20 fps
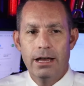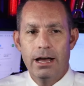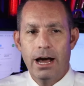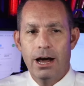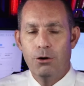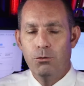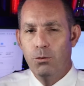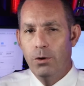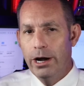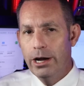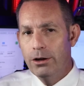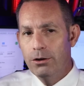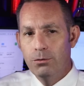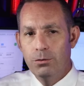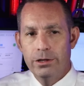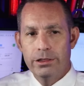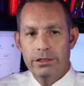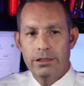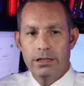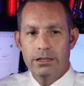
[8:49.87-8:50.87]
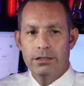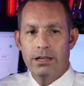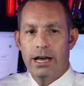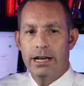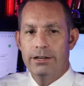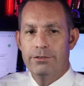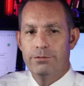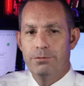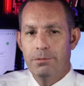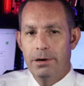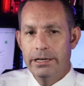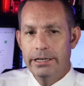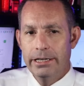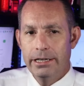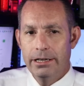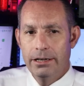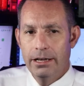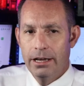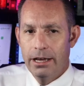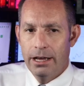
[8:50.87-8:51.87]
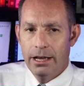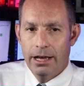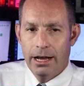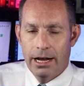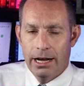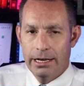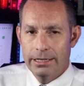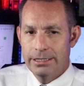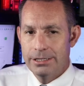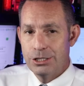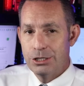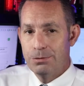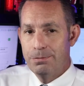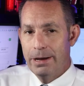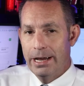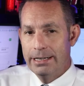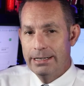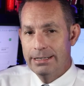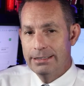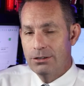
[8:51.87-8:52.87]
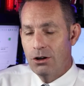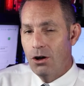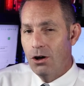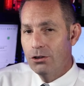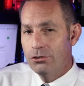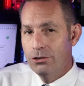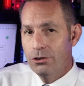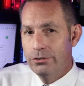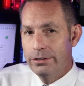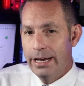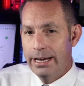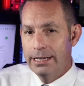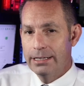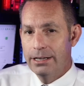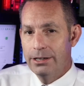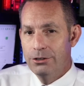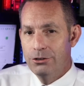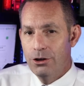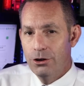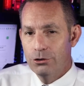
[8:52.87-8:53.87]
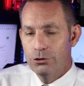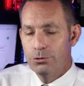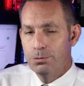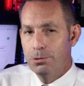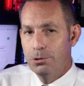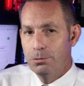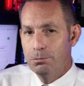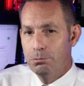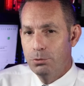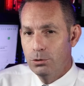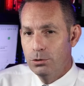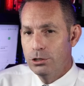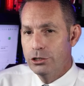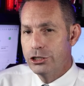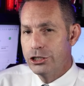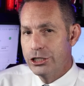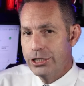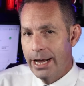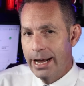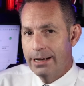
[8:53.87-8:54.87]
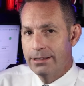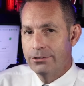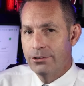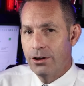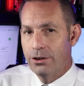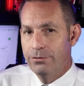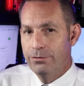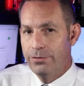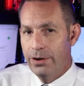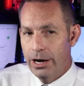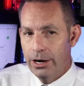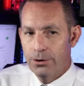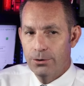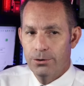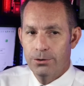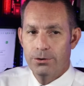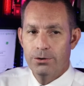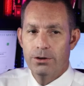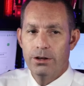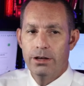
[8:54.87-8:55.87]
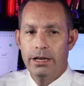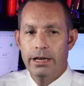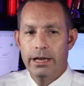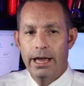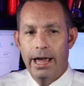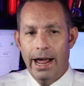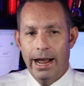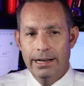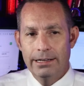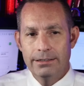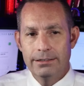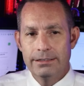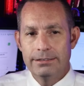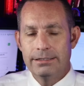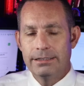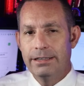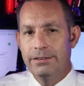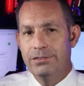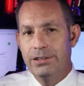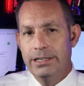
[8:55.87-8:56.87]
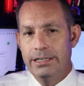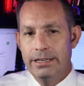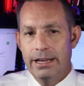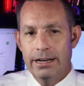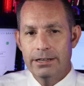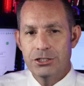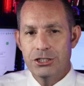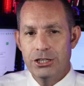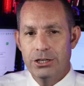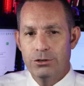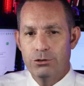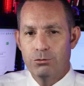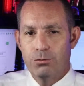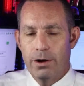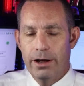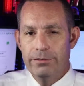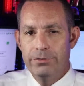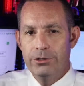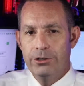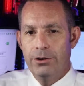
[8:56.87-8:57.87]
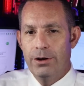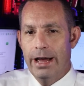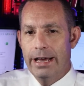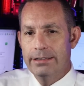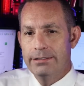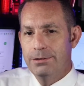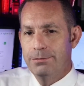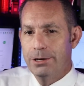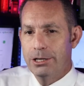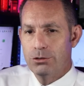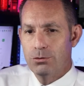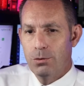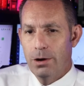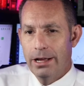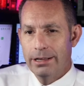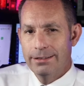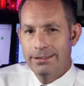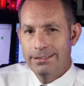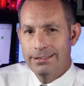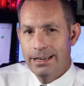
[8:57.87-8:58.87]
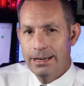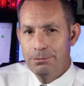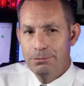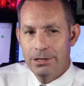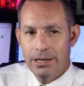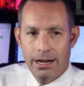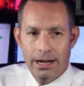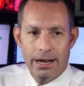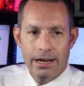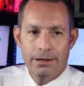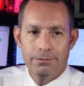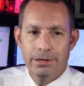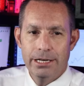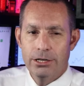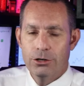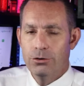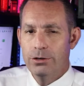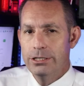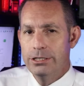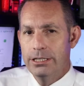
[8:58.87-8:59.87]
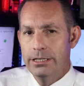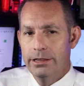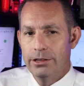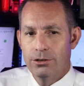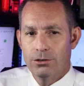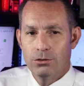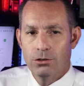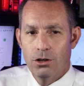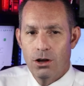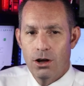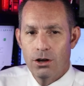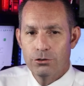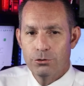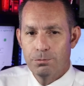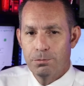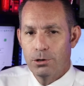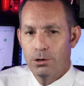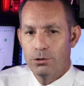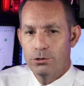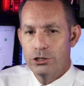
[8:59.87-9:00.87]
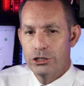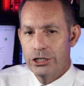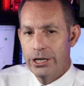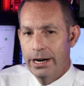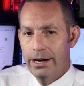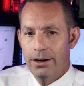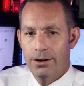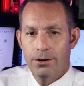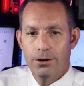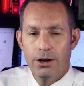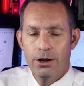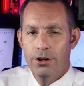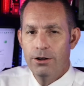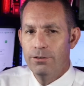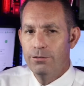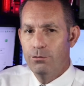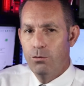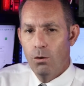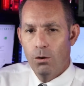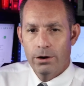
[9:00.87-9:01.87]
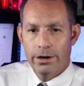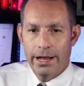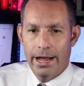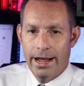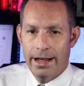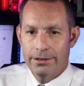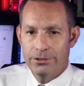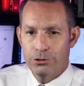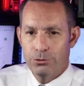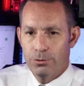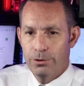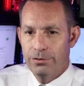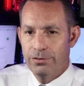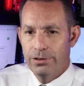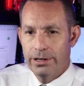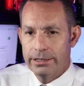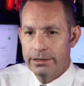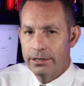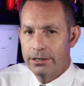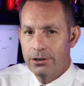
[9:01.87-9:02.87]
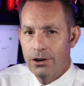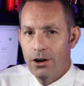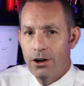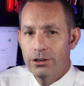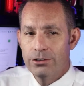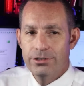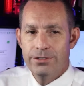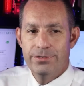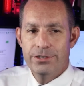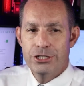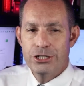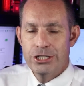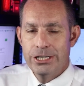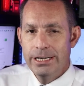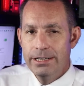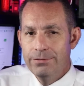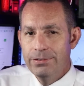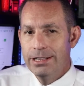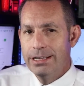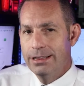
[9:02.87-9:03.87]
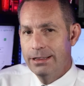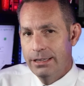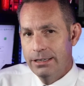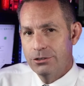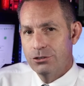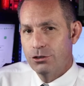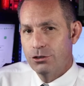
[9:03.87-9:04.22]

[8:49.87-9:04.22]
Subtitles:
A whale with a lot of money to spend has also taken a noticeable bullish stance on Veru, analysts lifting next year's revenue estimates while at the same time increasing their loss per share forecast to reflect the cost of achieving this